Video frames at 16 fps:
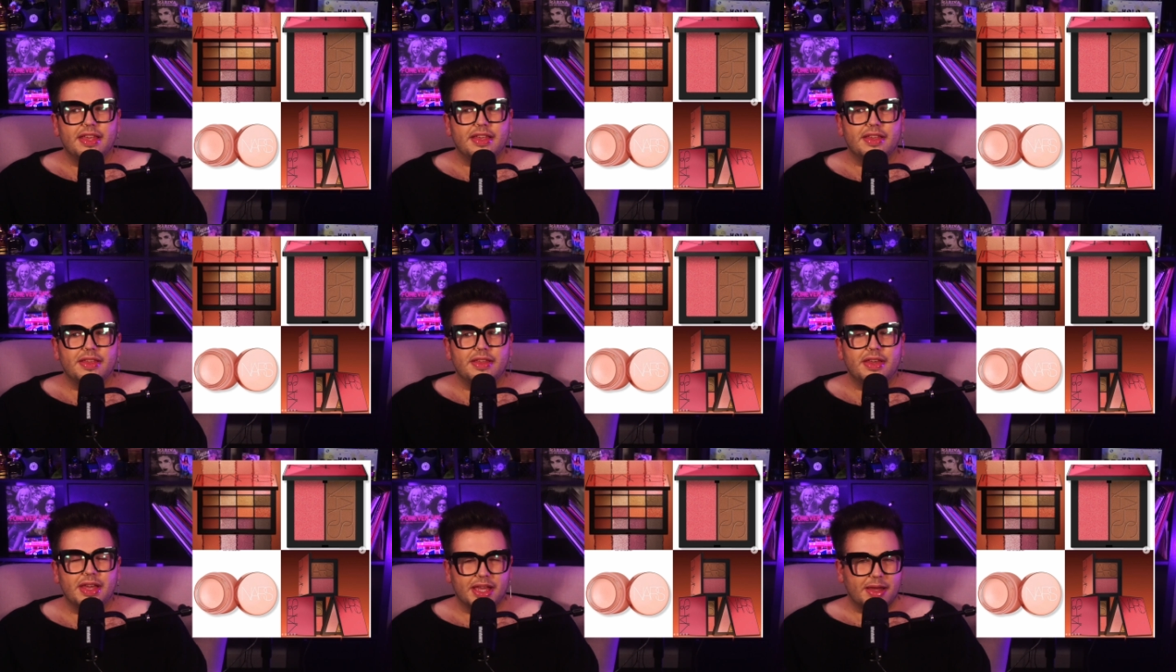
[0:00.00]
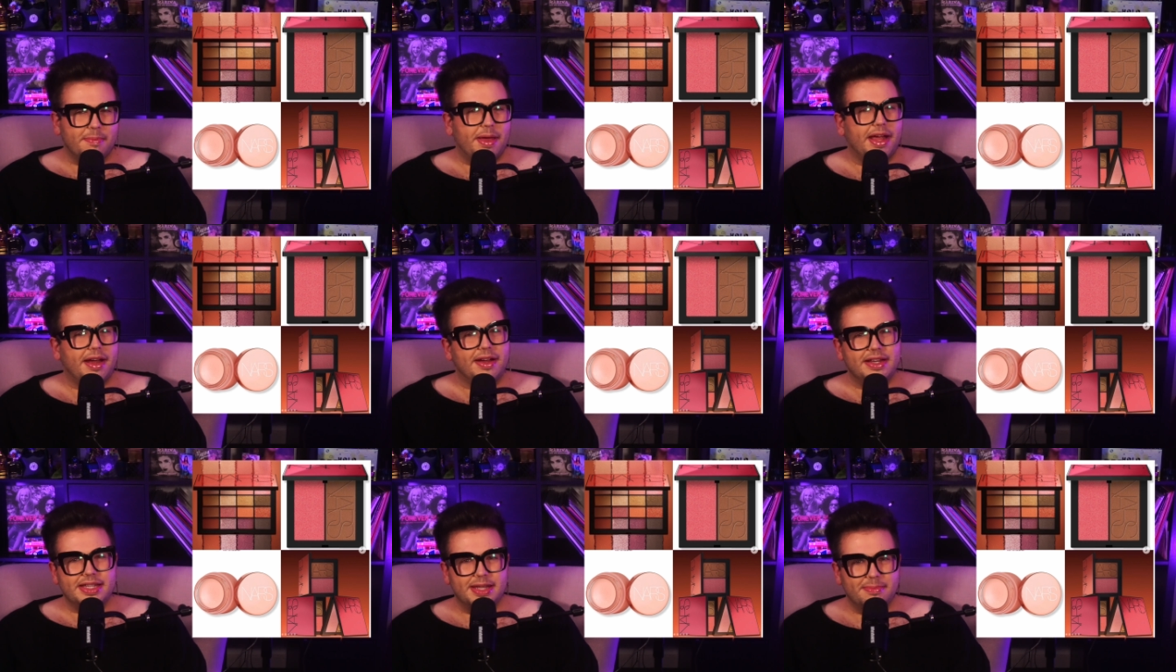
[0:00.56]
you can compare
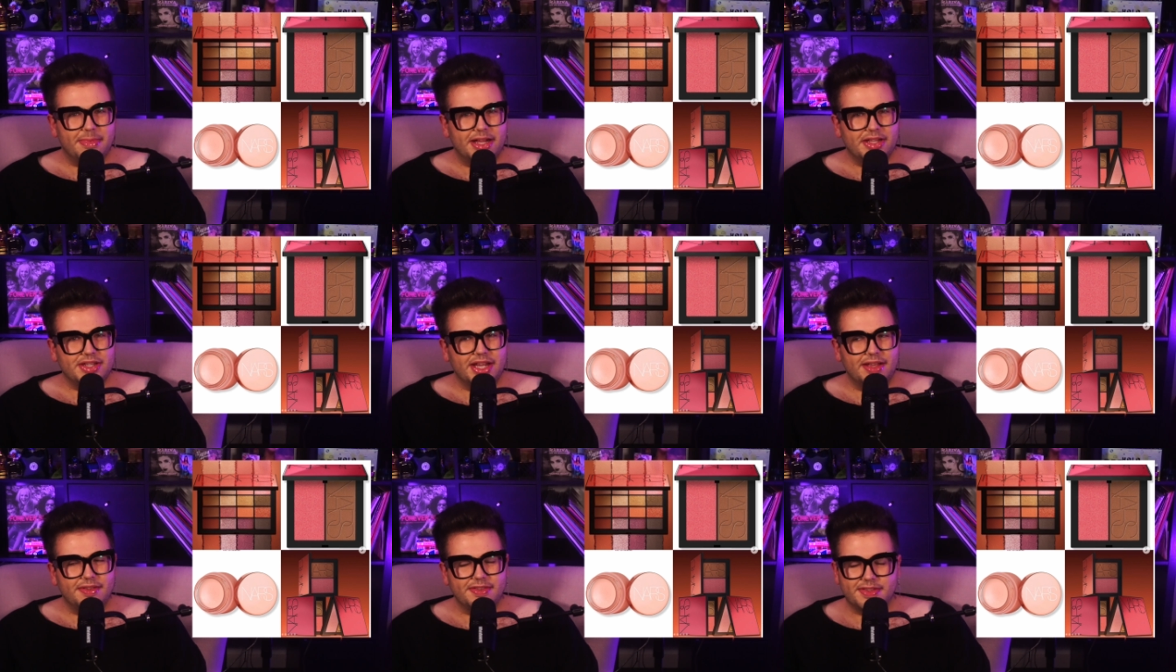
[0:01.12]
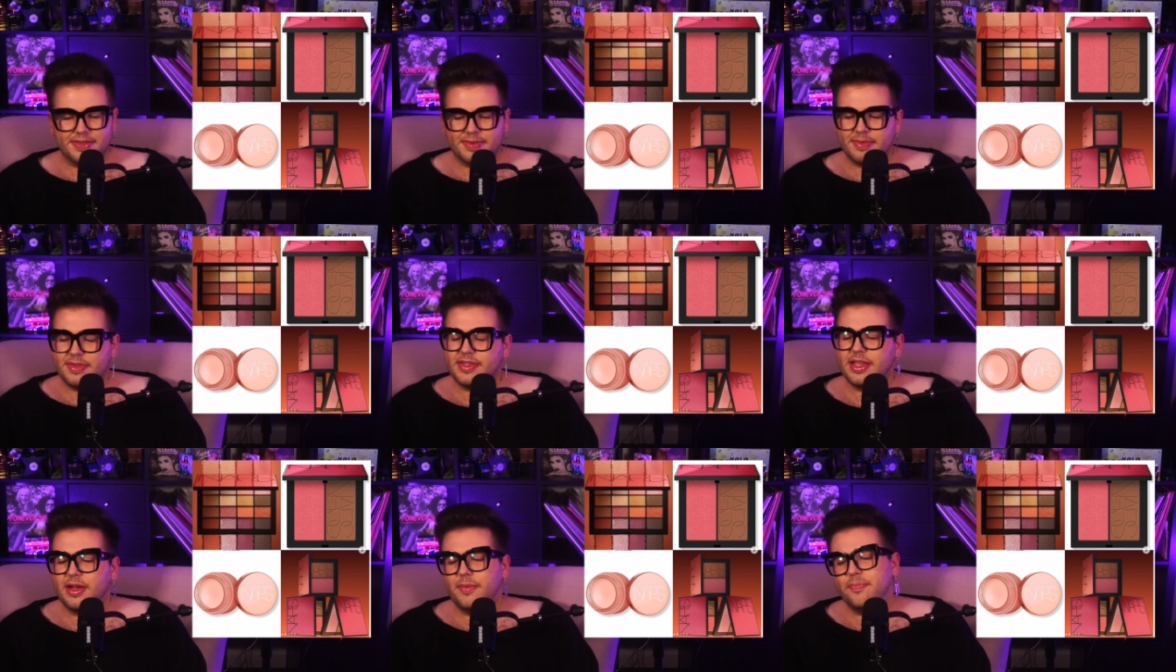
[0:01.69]
it to much else.
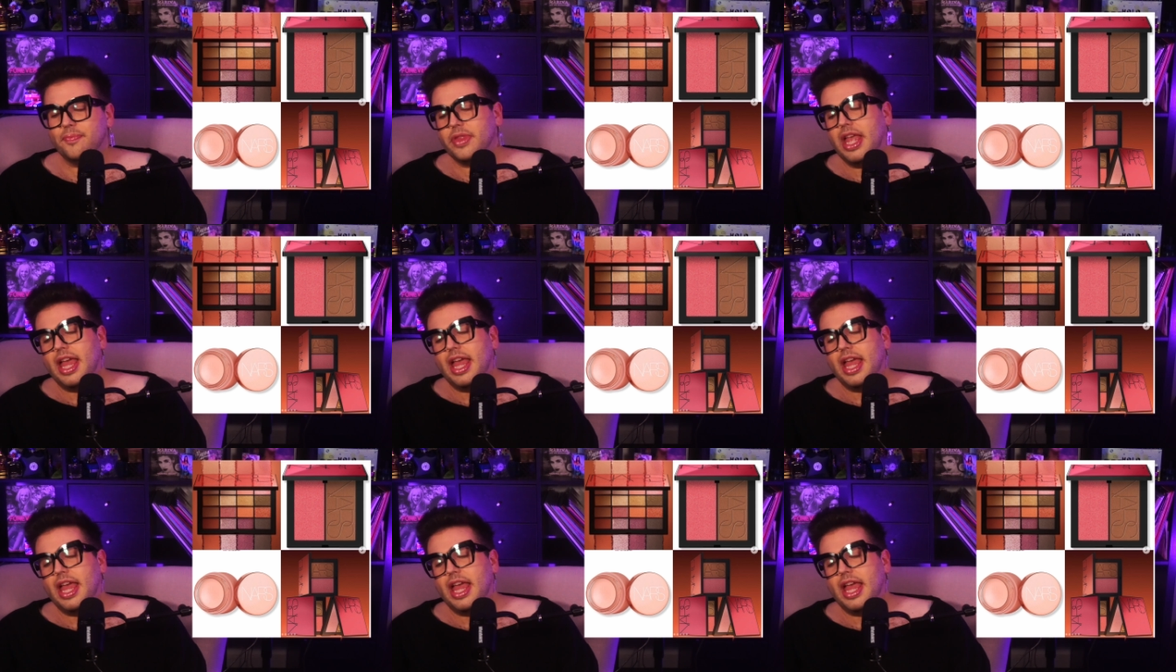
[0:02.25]
So